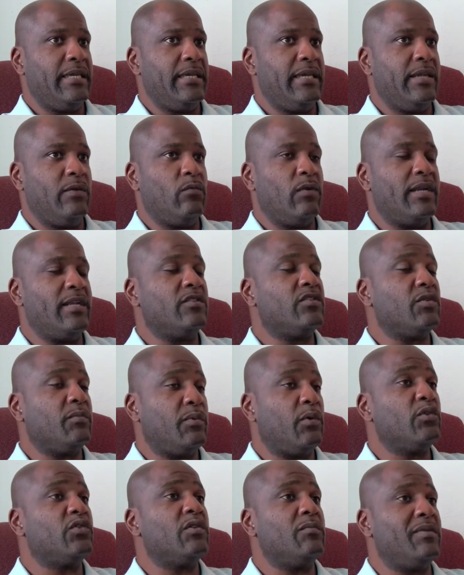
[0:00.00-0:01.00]
in what is
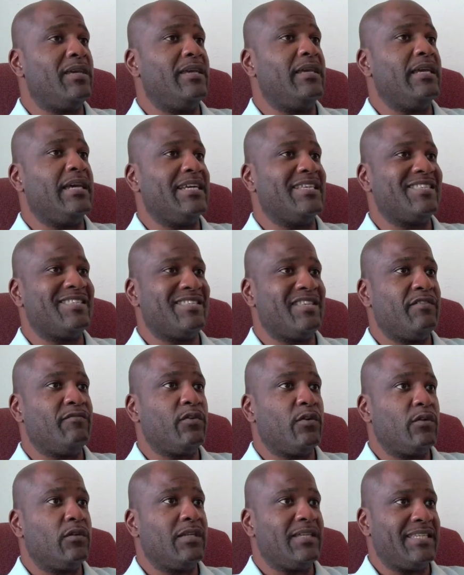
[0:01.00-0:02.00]
supposed to be a
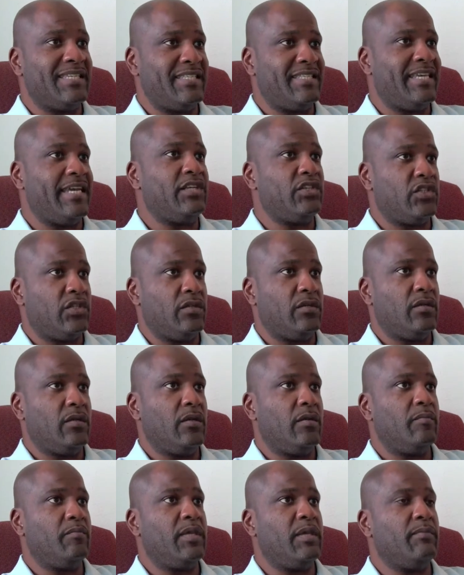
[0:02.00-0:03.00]
civil detention,
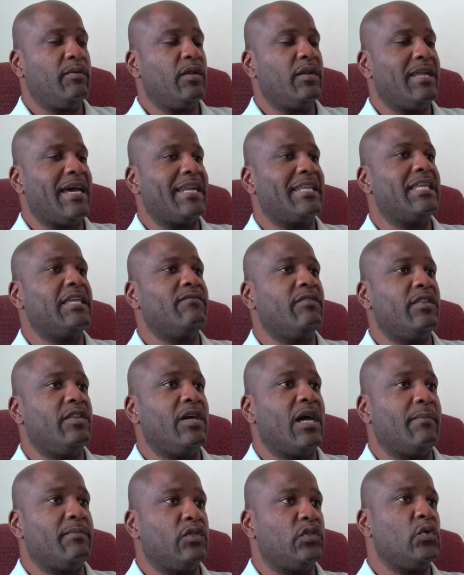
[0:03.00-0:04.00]
people are not given
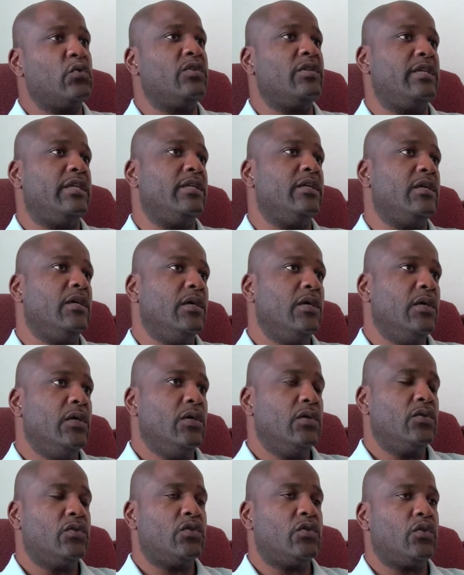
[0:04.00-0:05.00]
the opportunity
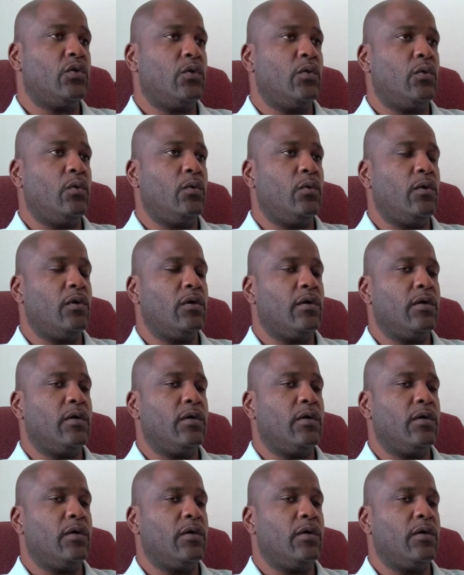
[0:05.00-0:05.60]
to